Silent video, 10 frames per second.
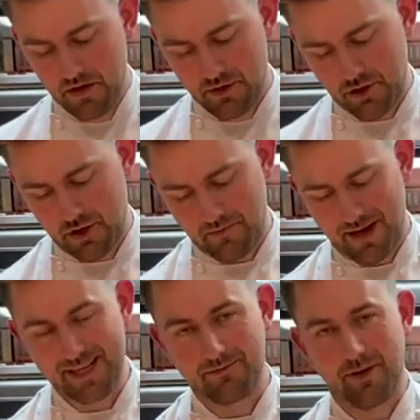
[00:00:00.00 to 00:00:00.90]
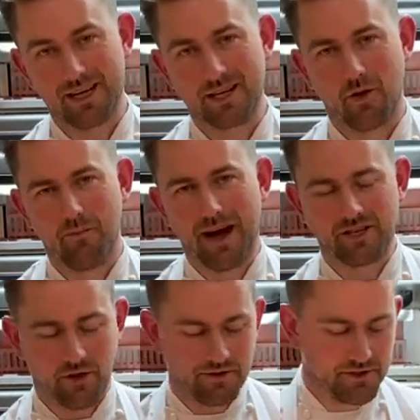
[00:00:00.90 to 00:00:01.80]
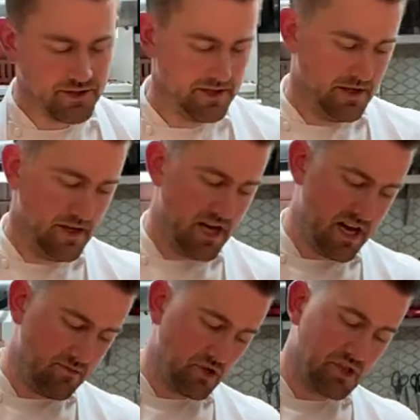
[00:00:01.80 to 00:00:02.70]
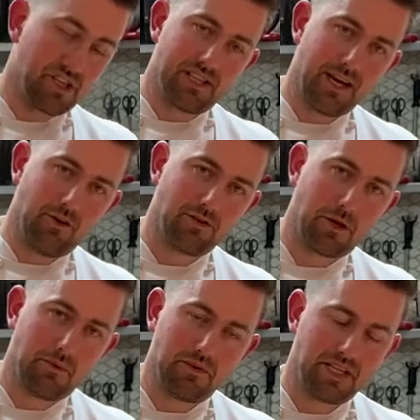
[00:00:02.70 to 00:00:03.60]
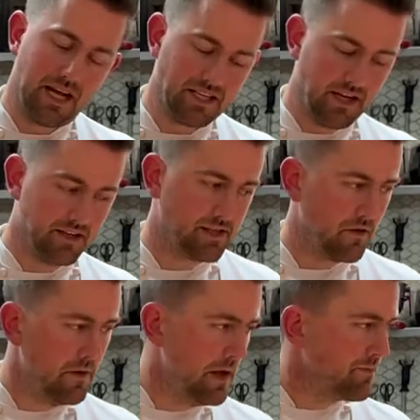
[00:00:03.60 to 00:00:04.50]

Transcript: so you can make some nice little batons uh, just to sit on top of the tatin so